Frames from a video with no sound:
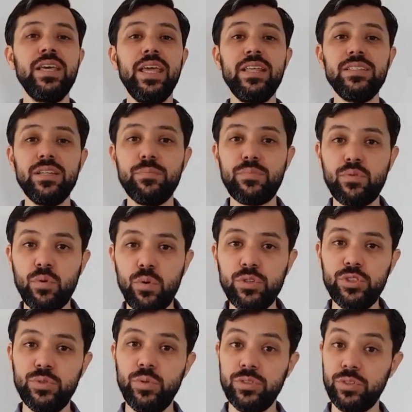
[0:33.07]
It is an
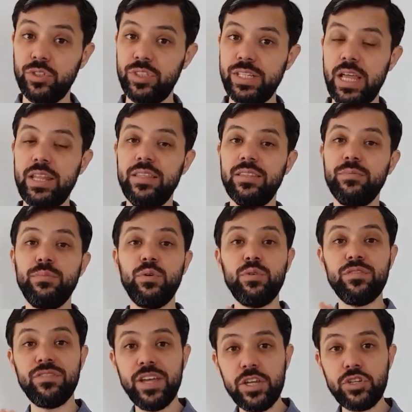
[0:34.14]
approach to understanding the
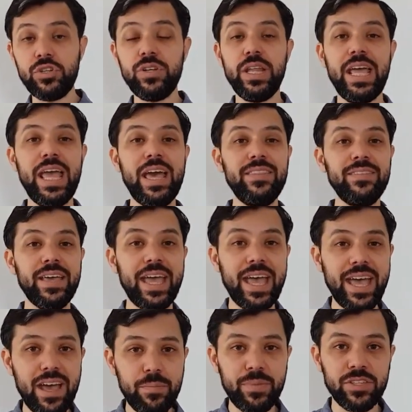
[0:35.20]
motivation and the
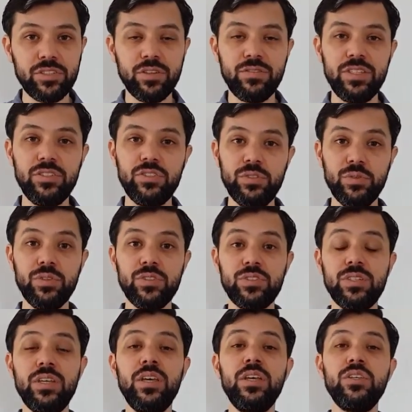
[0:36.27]
habits of these
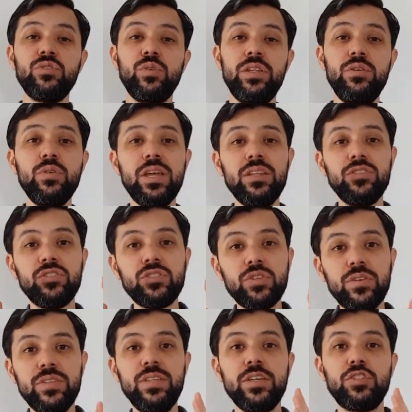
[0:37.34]
students, so that you can
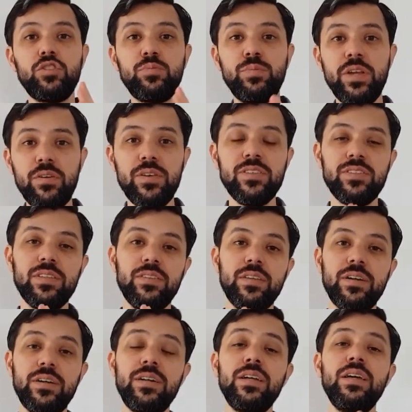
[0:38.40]
insert the experience in
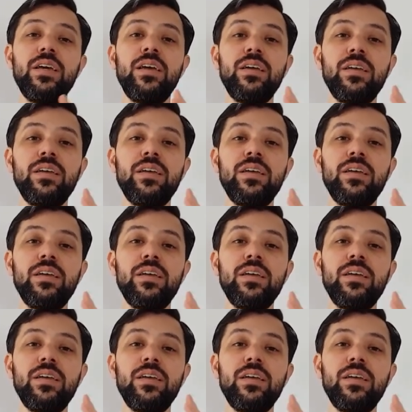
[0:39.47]
there